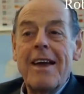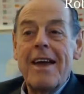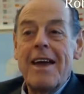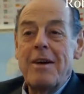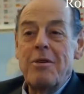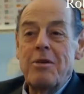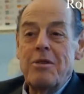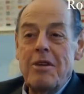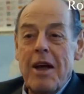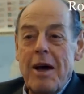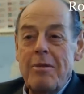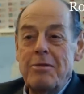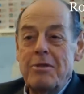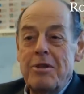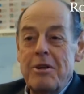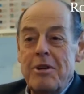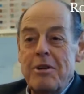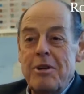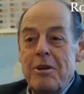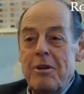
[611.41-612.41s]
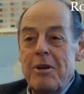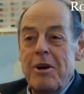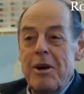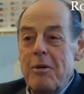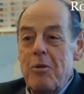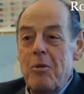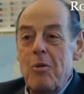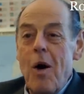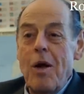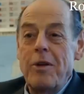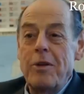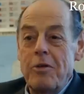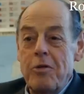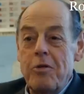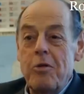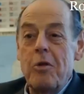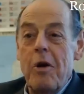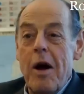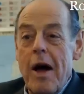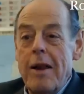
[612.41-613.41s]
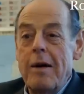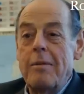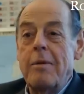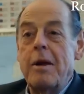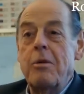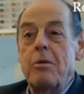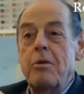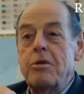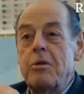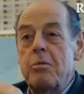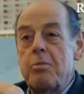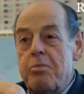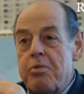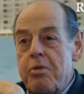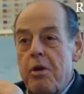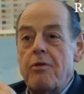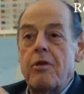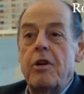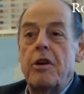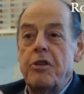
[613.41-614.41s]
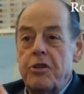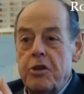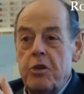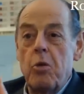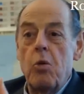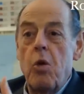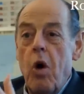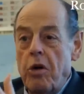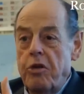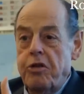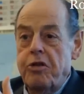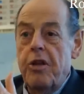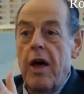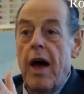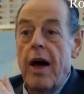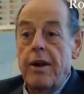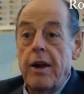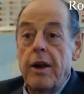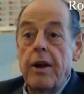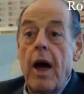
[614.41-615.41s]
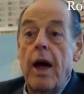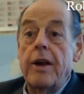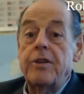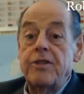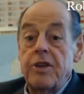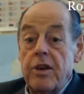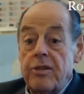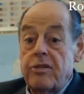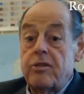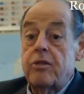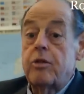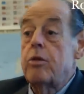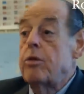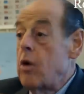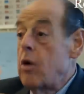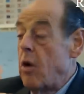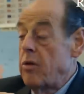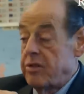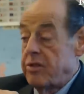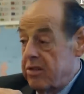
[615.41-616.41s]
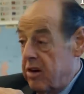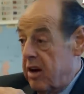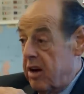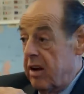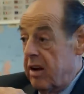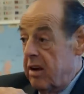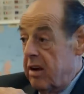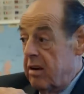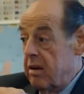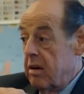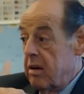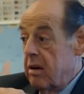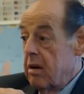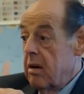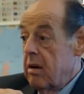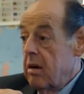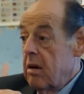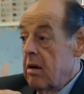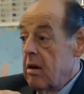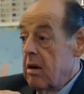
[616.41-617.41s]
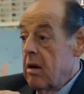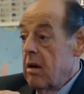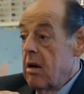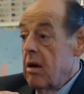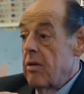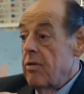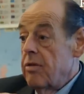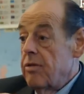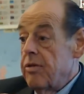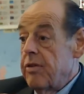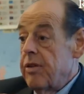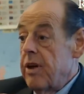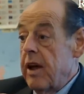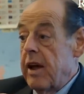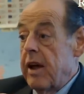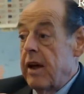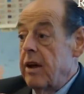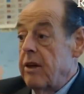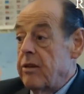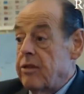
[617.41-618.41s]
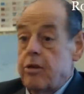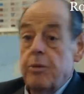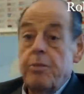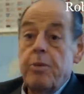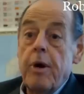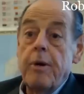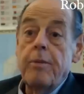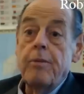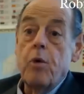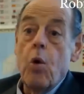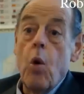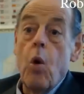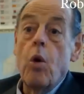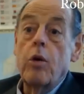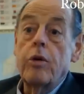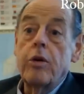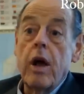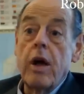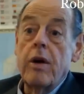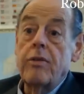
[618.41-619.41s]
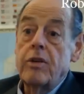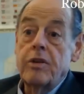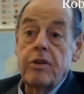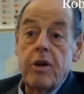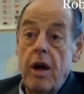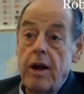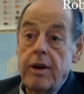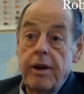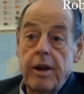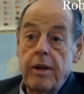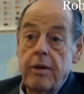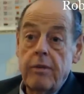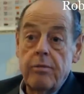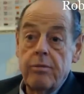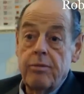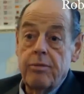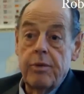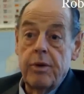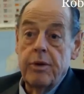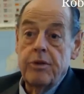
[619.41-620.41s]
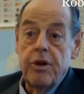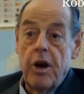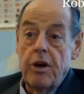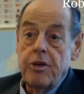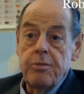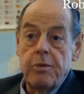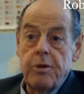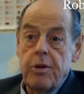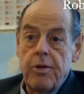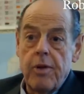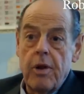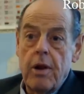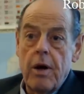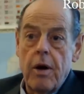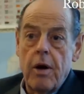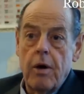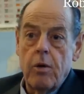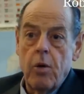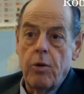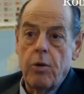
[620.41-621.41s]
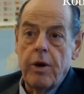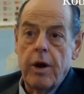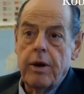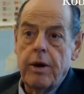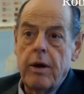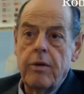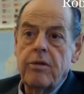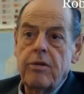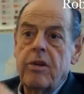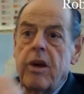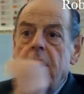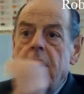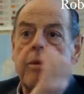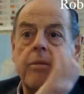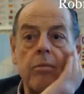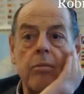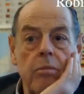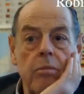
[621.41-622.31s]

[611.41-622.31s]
He was absolutely wonderful. And I mean, it was a privilege to watch that. And I just do not see the Supreme Court overturning the judgment of the lower court. I don't see it.